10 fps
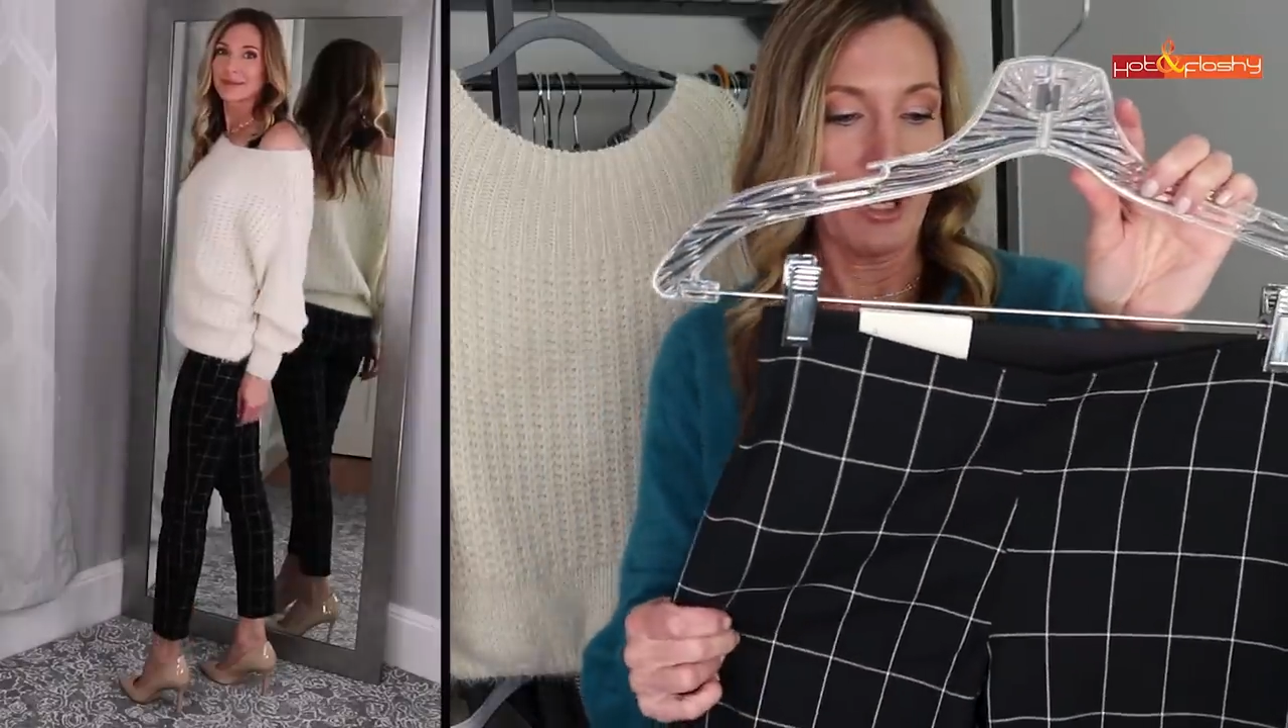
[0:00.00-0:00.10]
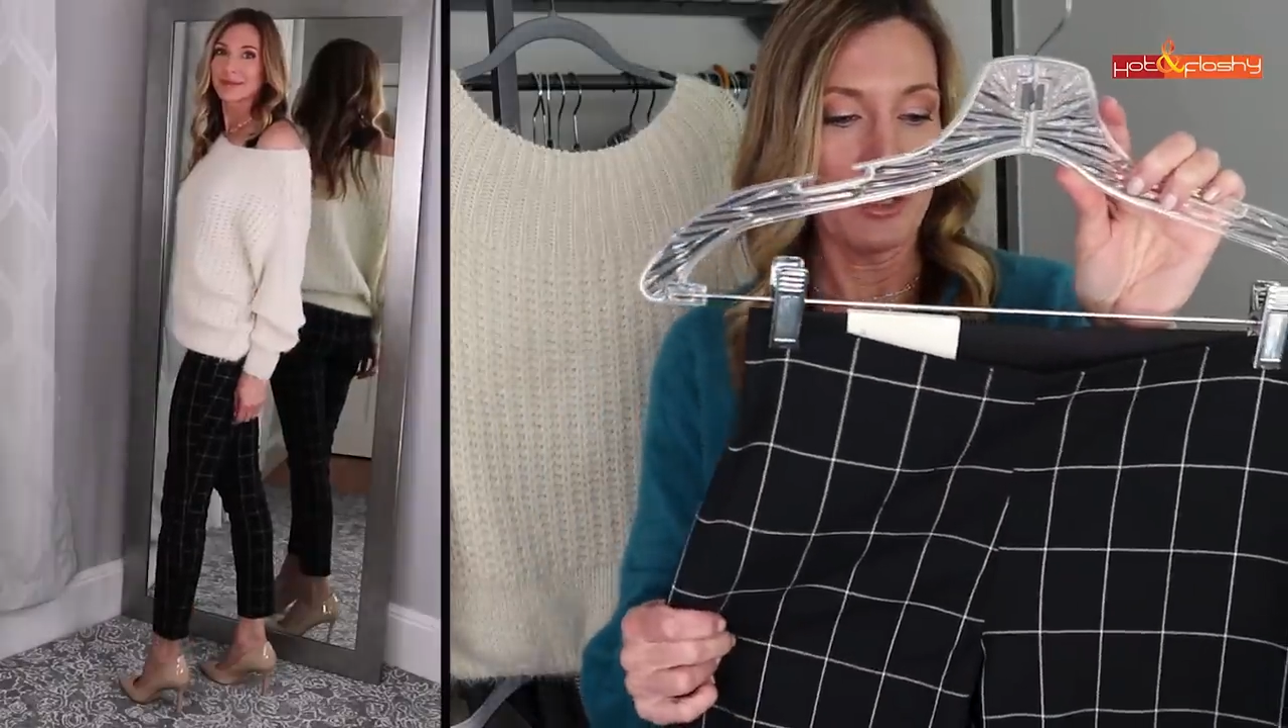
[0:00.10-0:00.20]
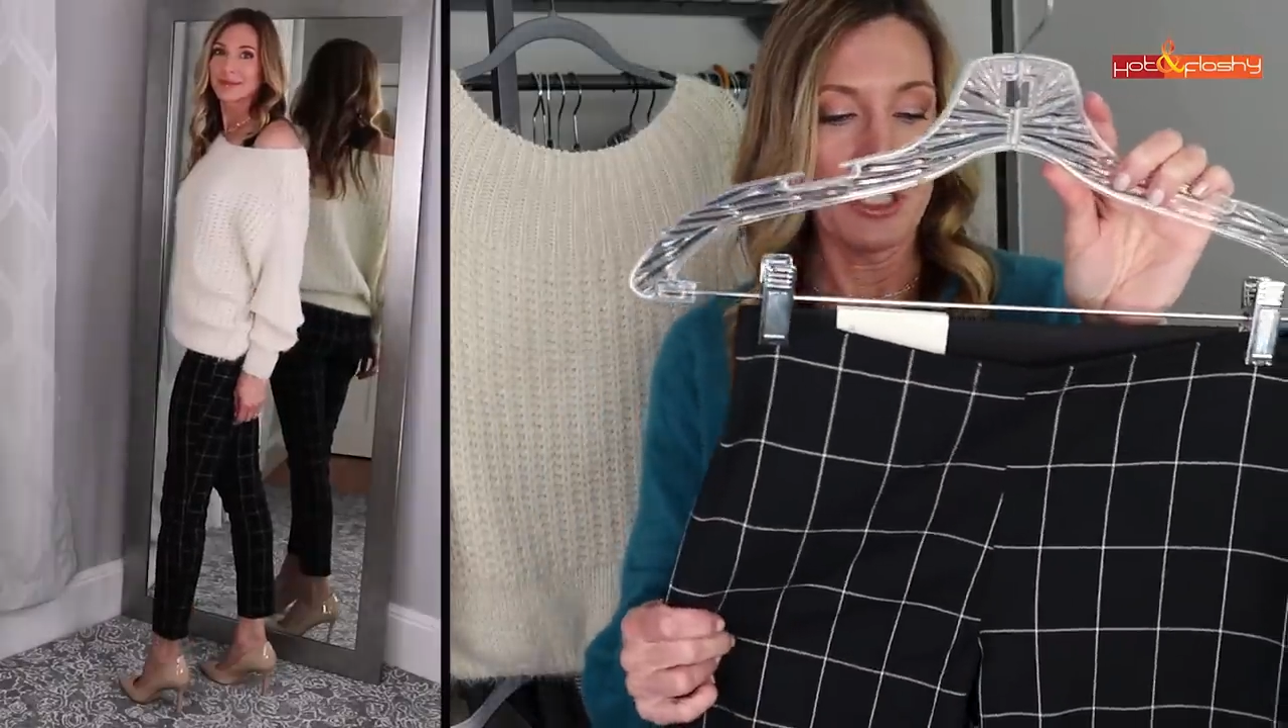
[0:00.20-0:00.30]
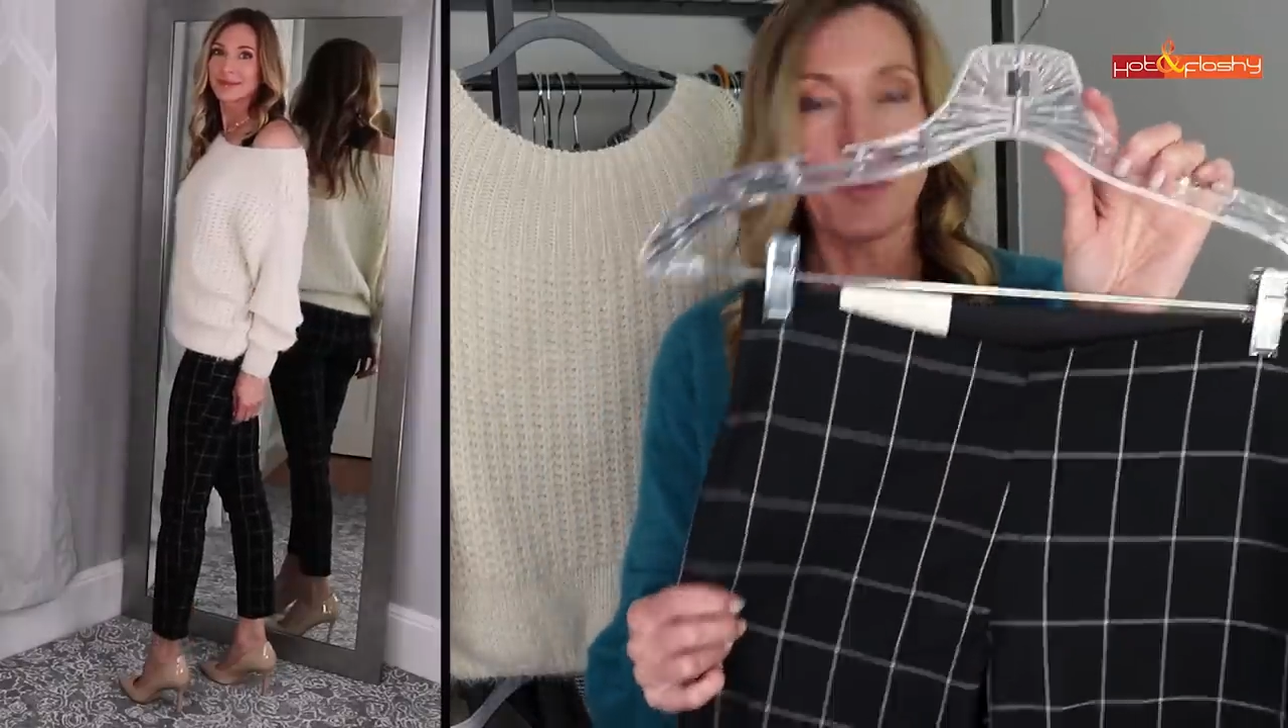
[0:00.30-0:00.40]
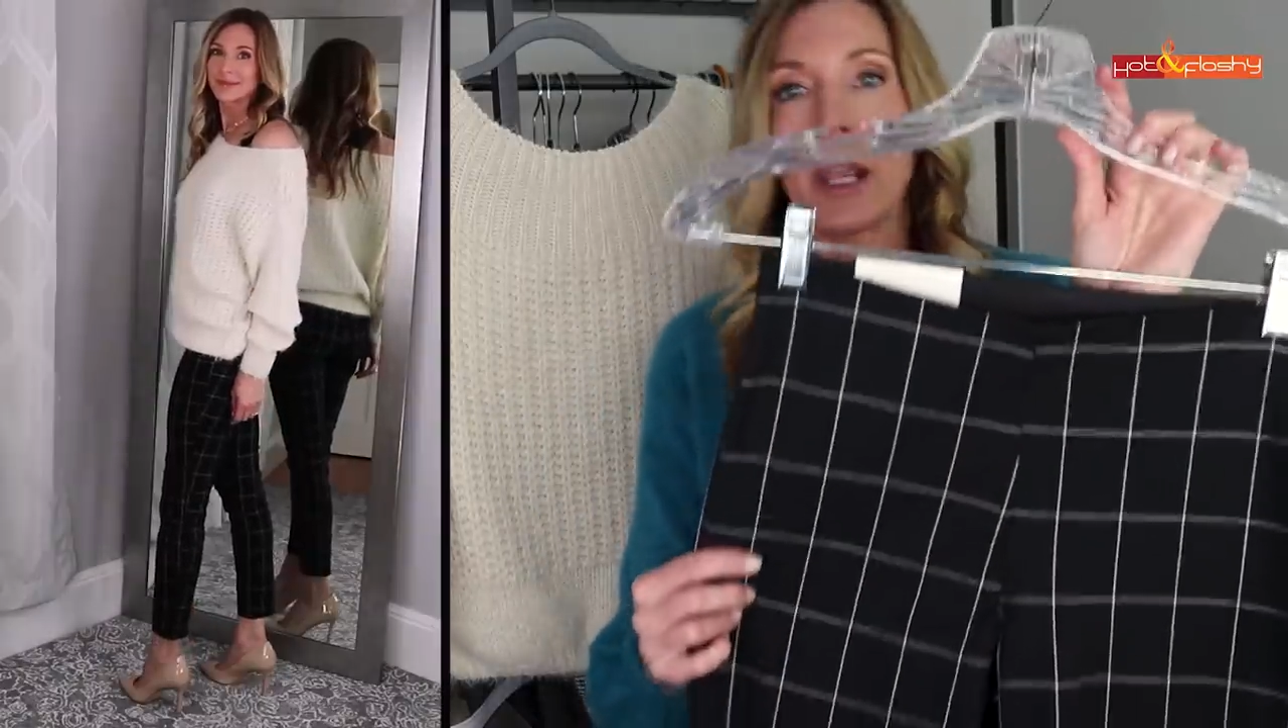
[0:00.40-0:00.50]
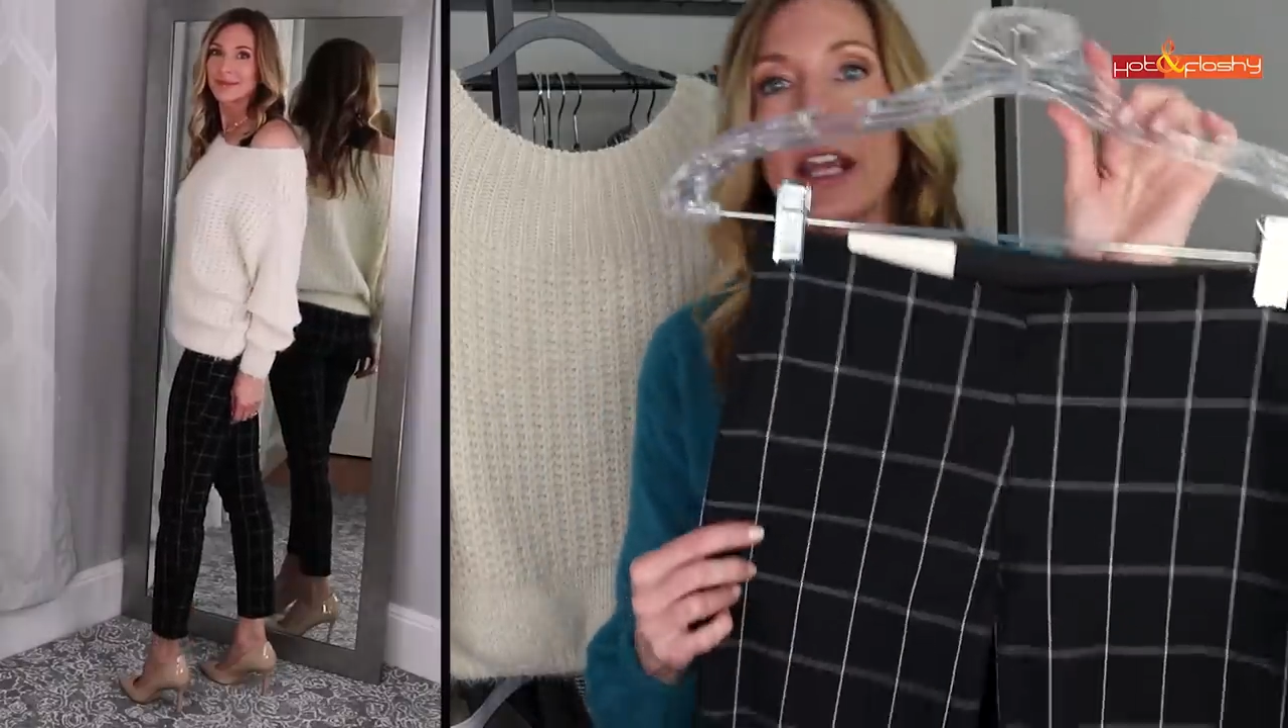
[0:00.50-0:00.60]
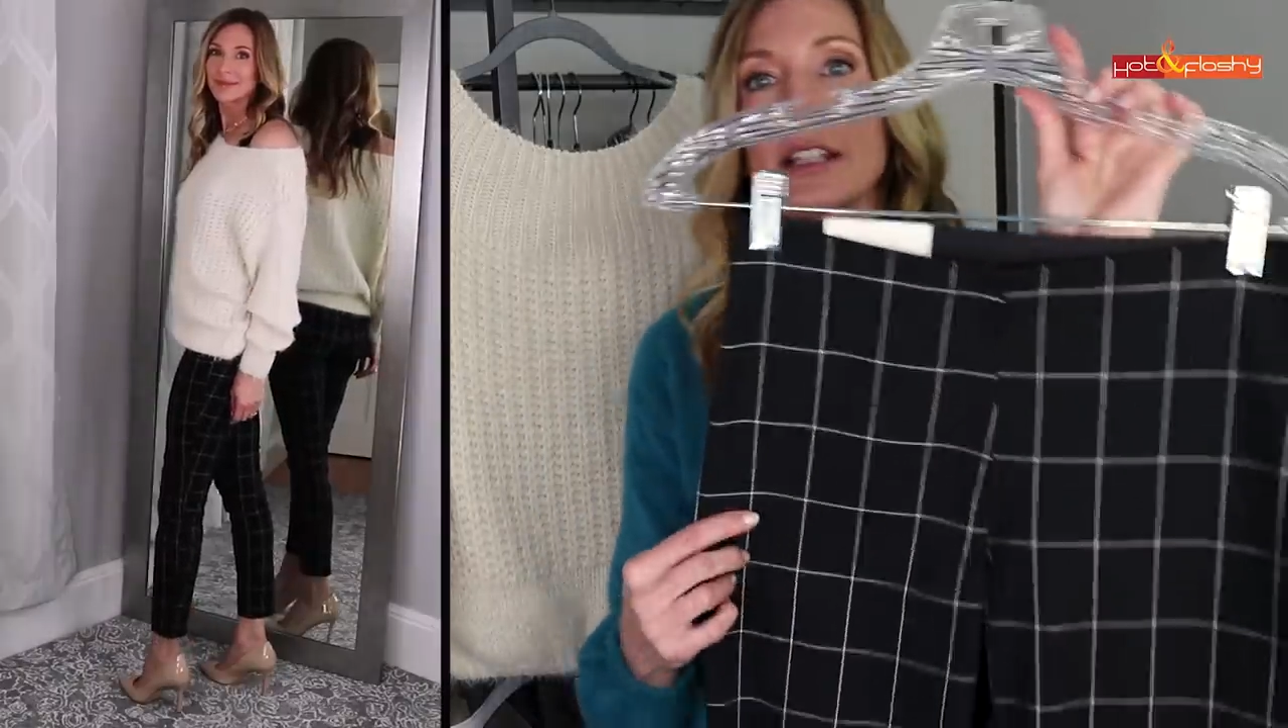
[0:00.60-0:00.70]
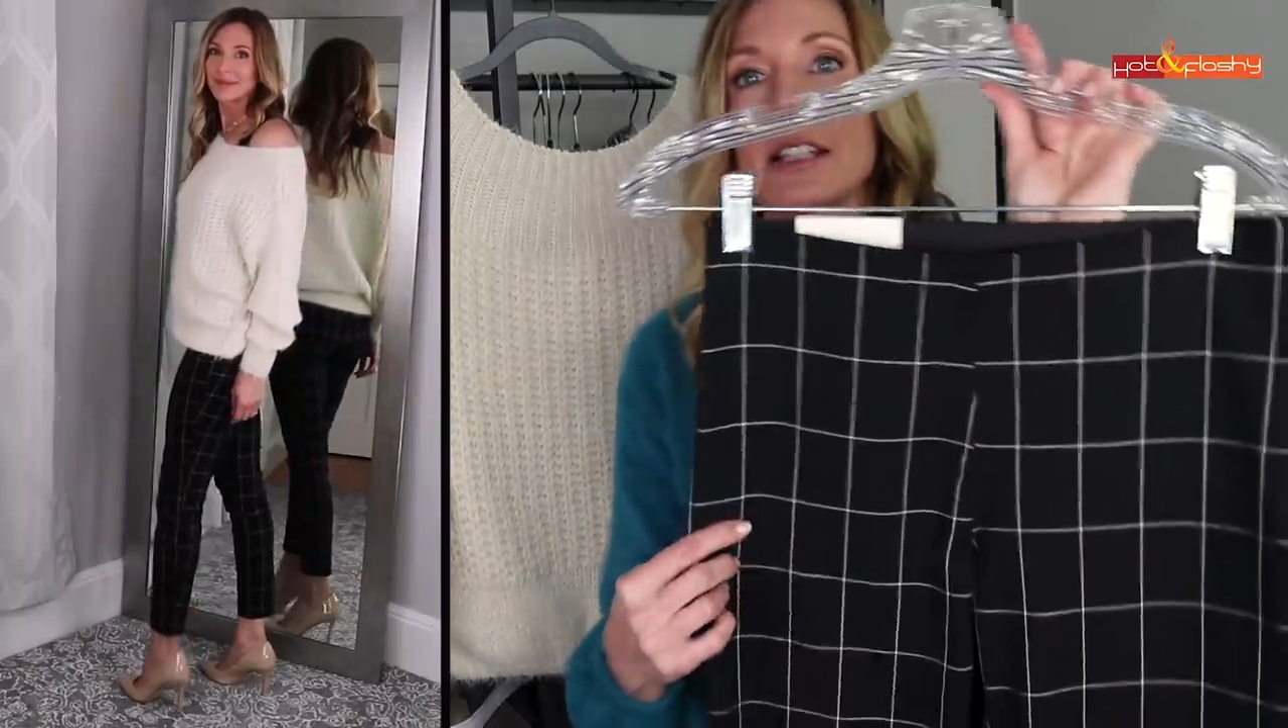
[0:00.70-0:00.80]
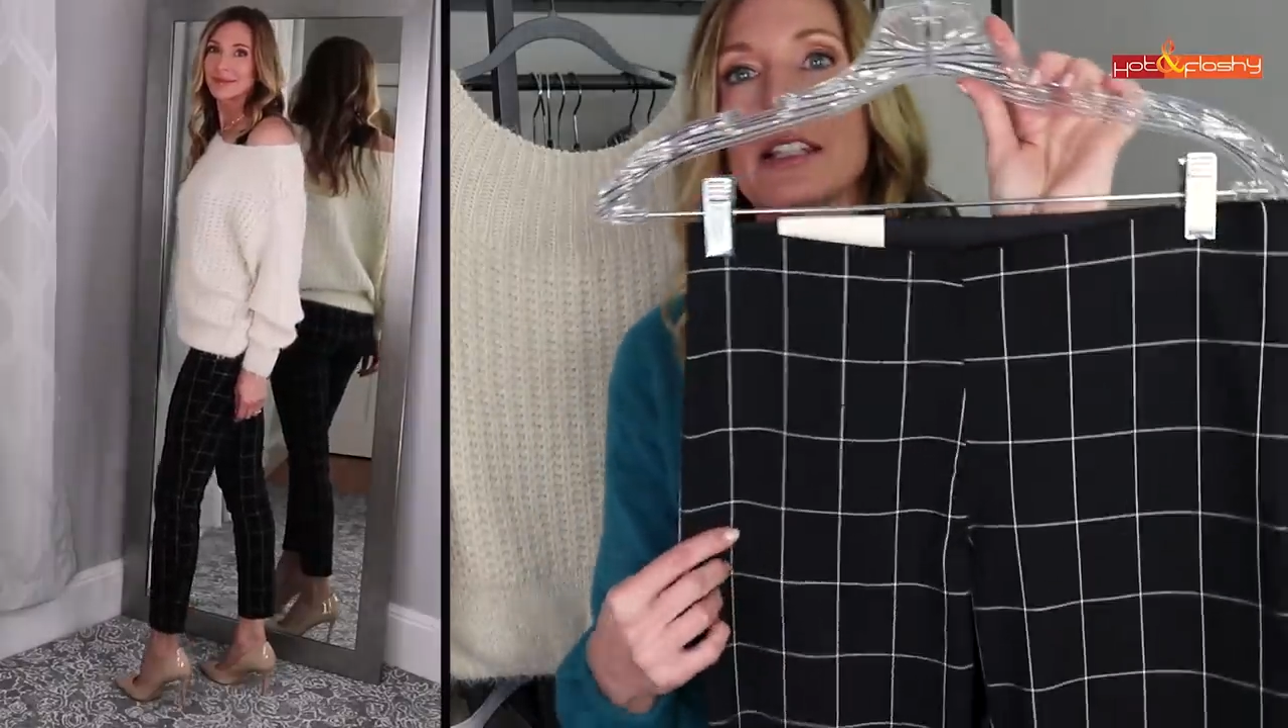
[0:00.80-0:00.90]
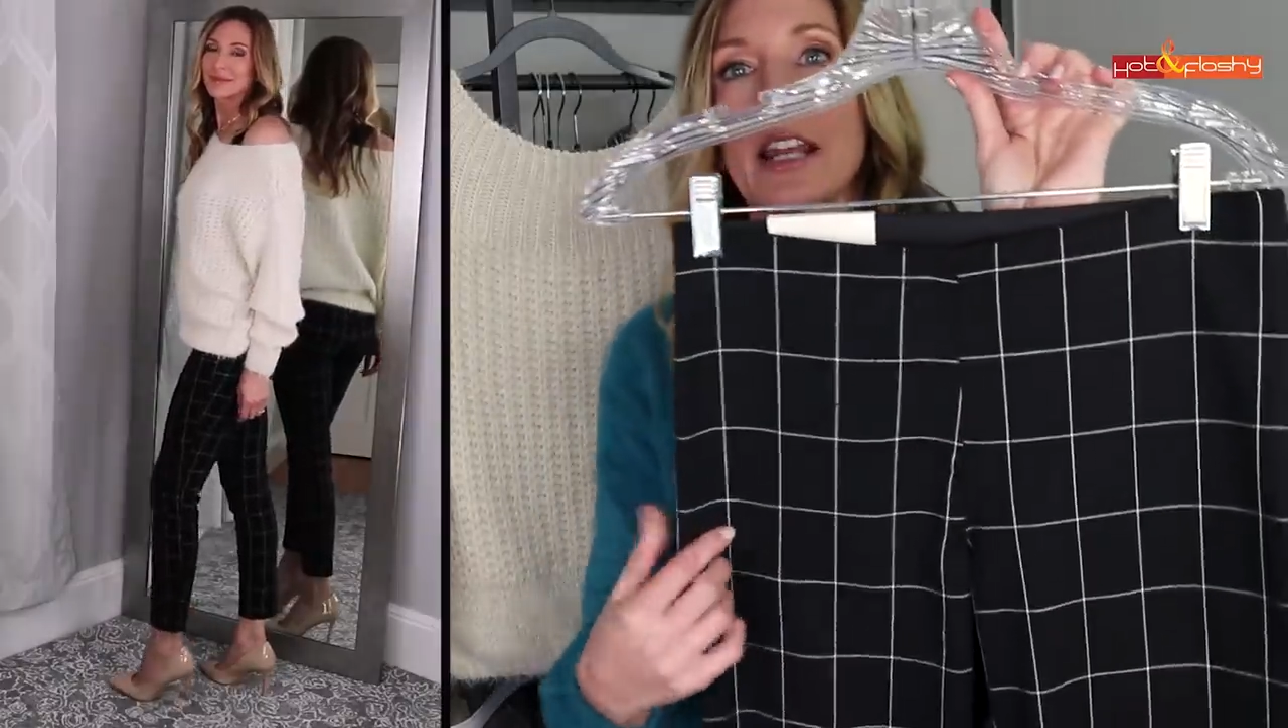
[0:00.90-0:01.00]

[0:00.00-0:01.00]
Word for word: about these pants is